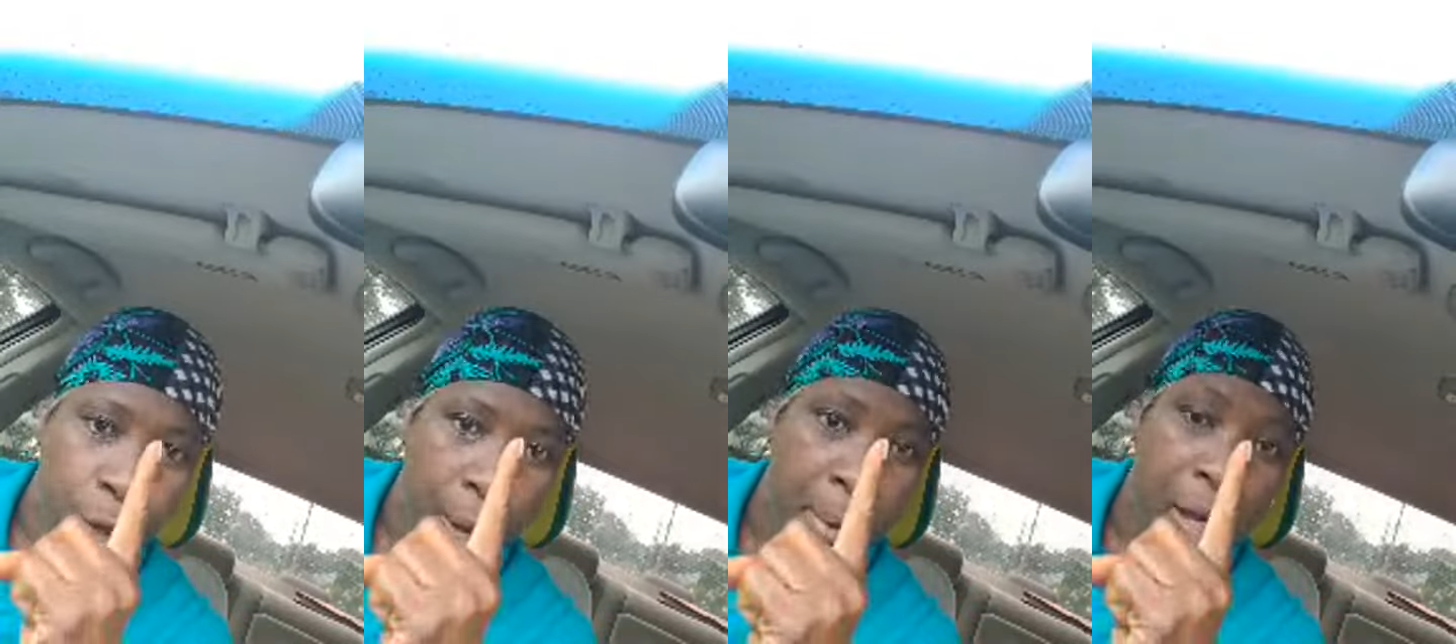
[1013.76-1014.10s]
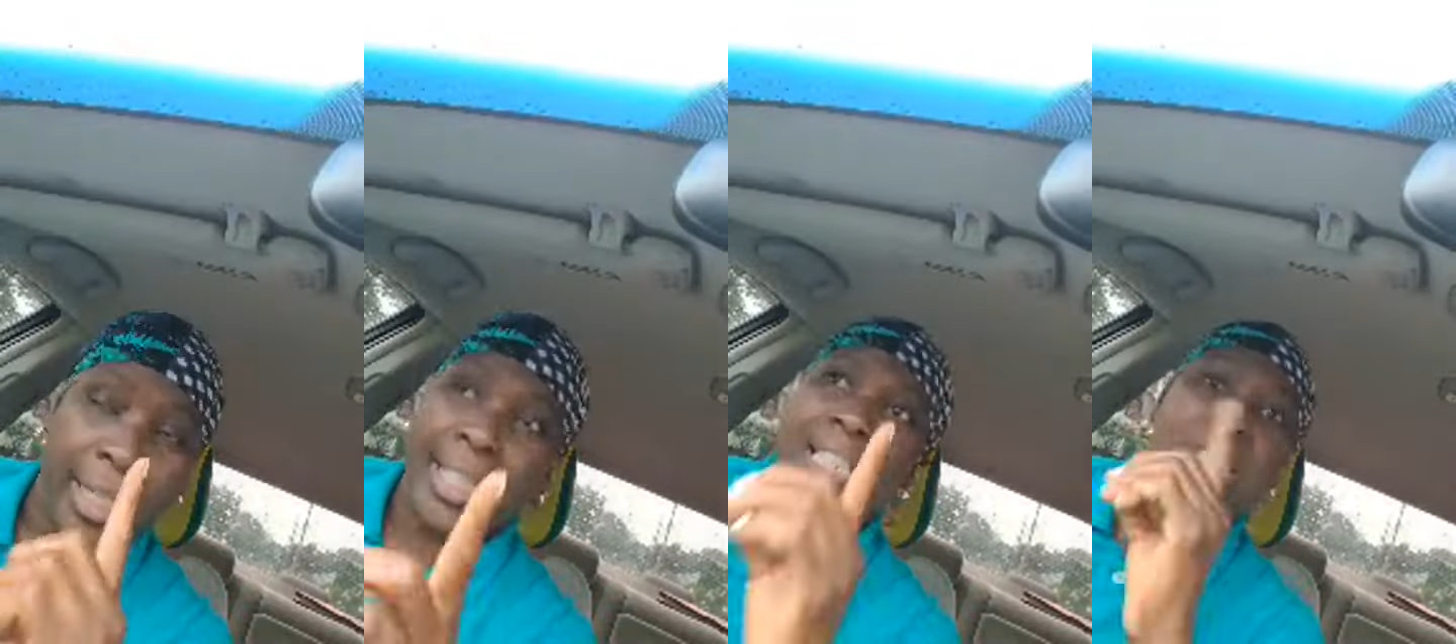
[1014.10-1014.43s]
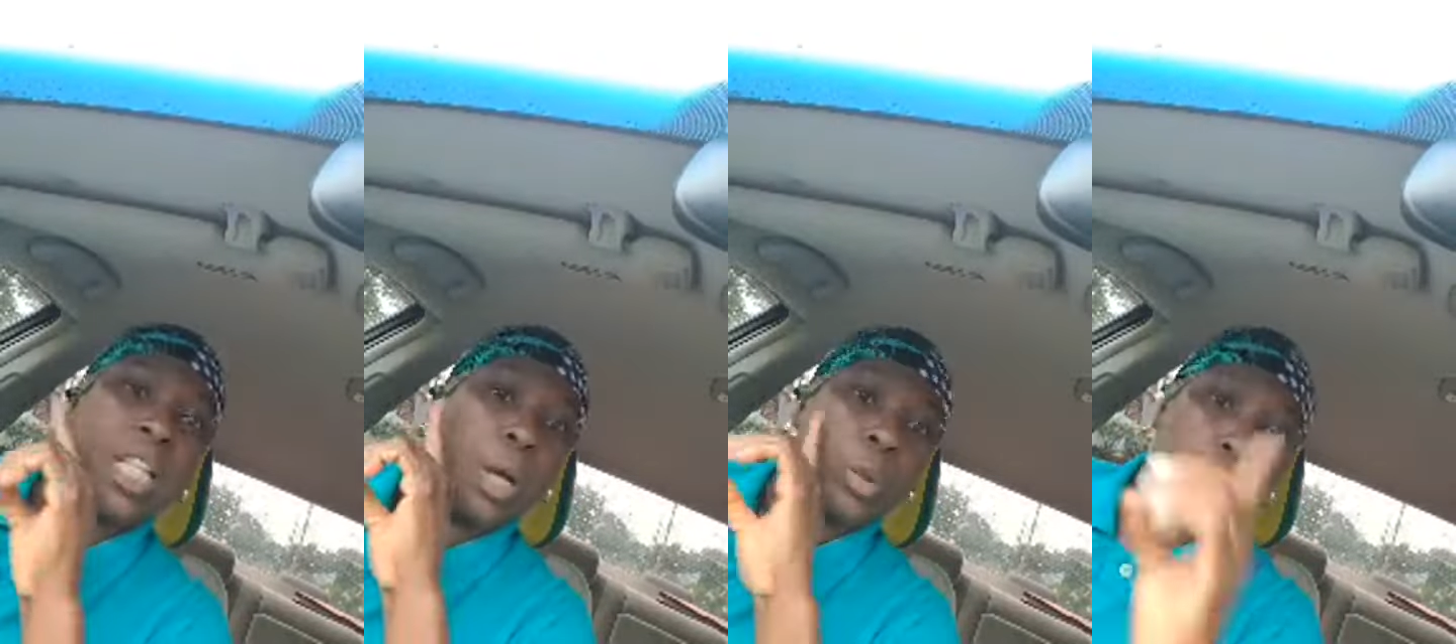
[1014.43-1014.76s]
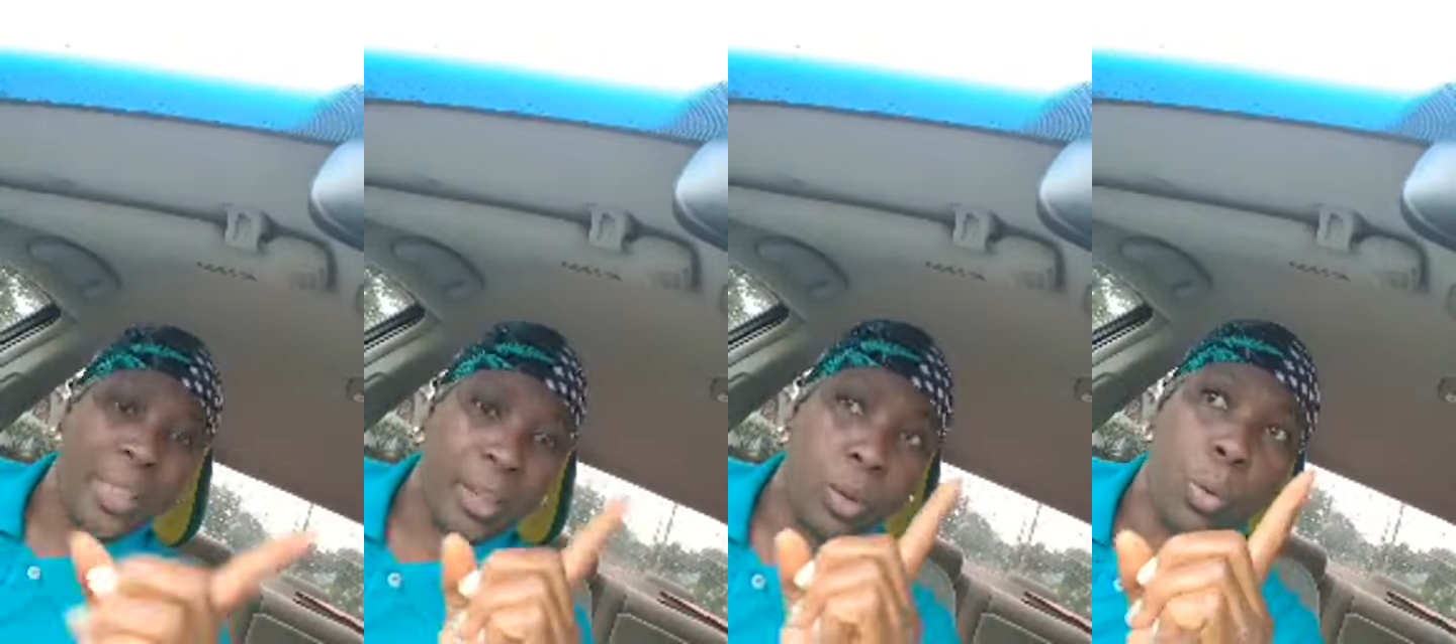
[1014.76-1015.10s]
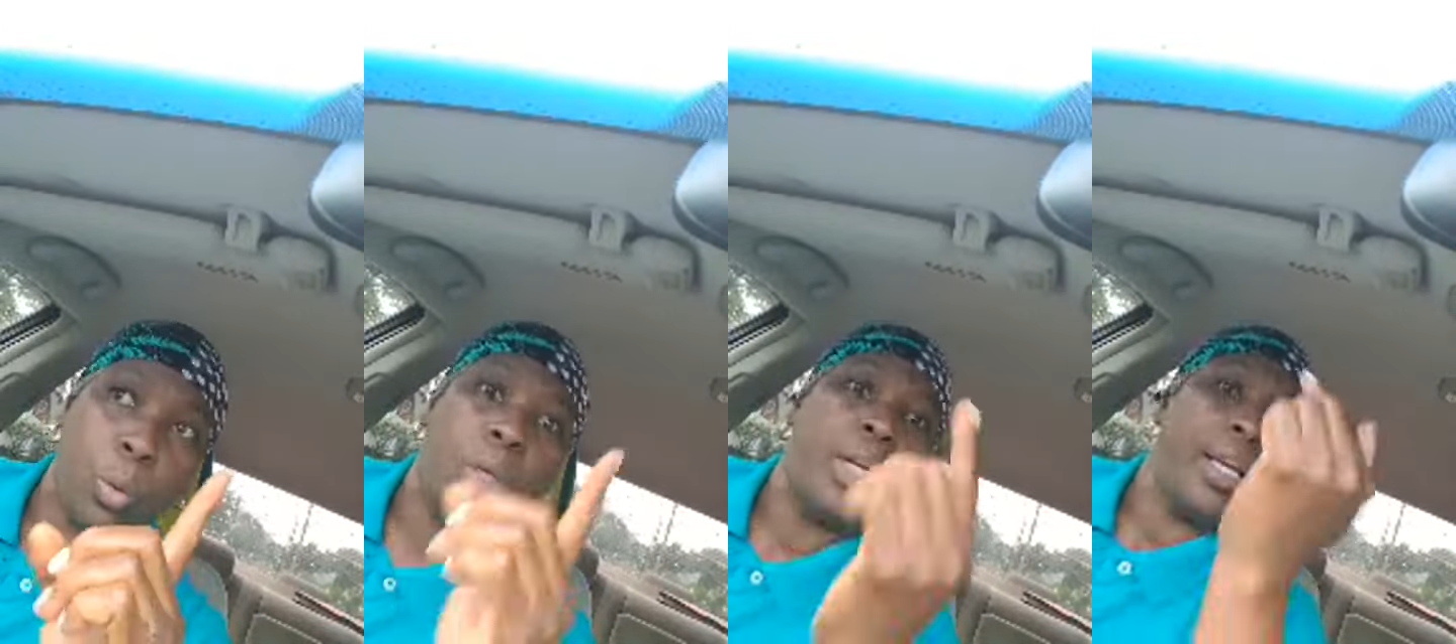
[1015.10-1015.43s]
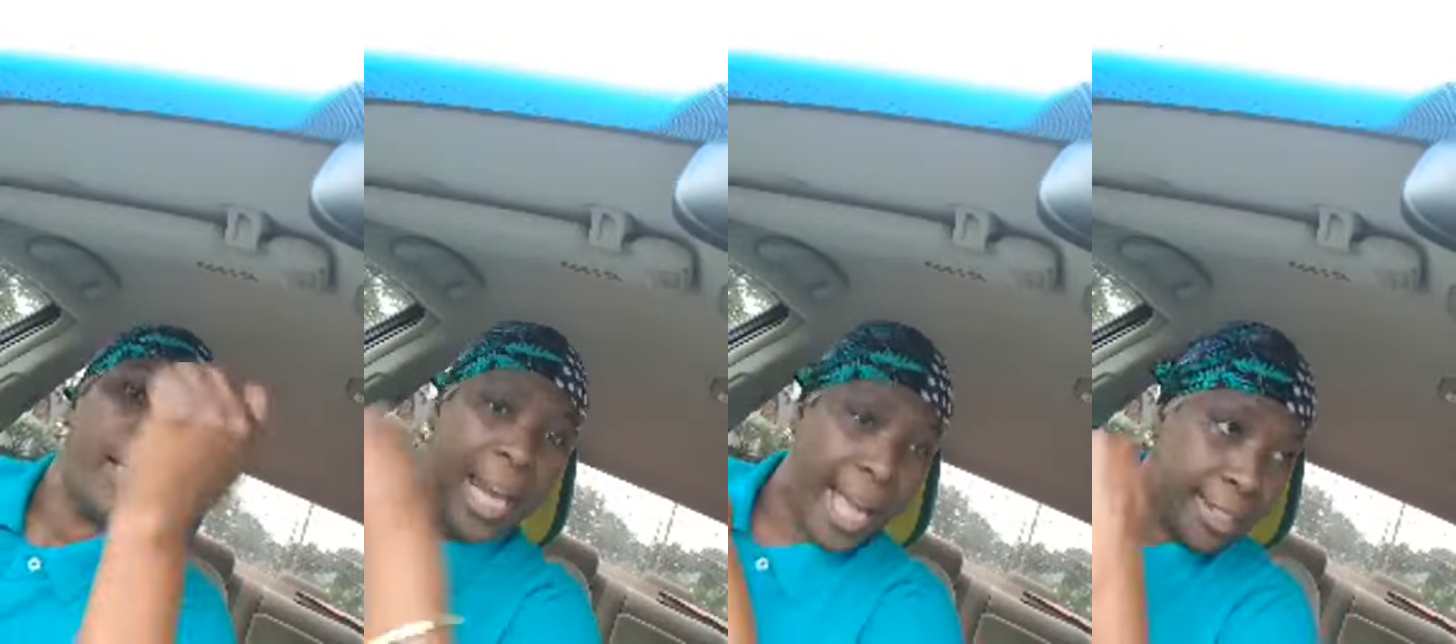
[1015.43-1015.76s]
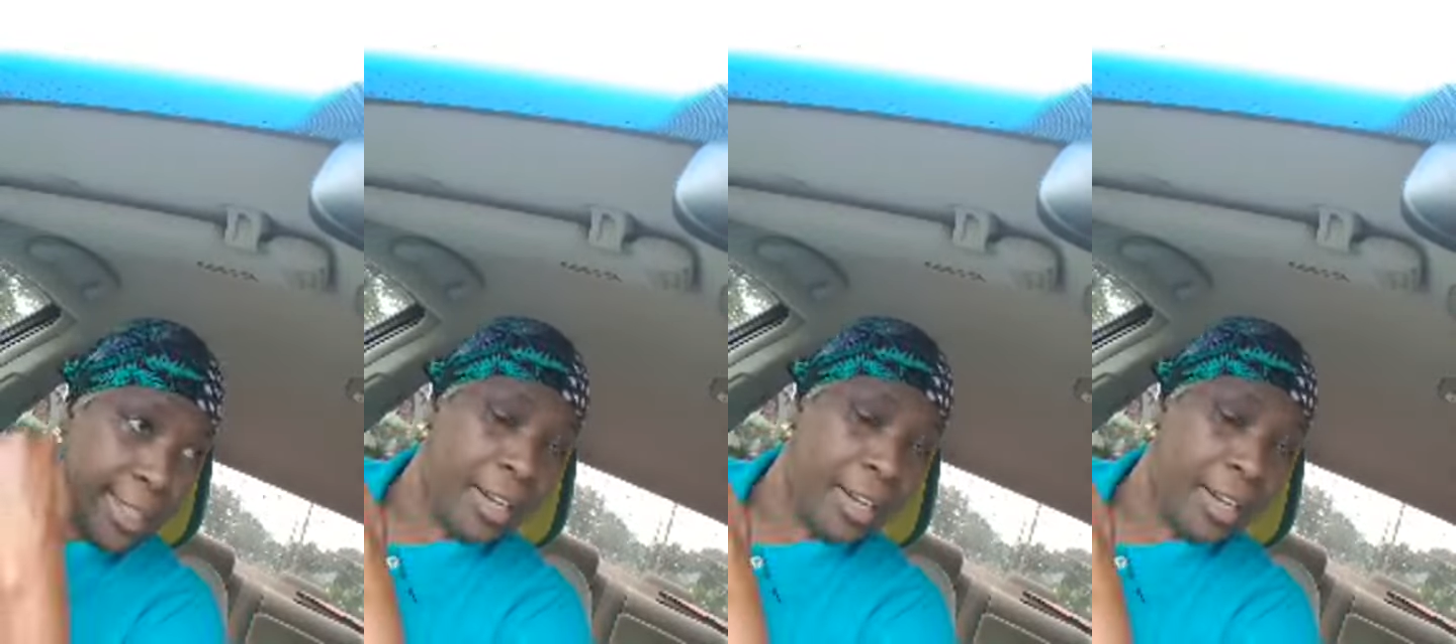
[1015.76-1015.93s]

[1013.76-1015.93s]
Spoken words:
know about, and he's now 22. Last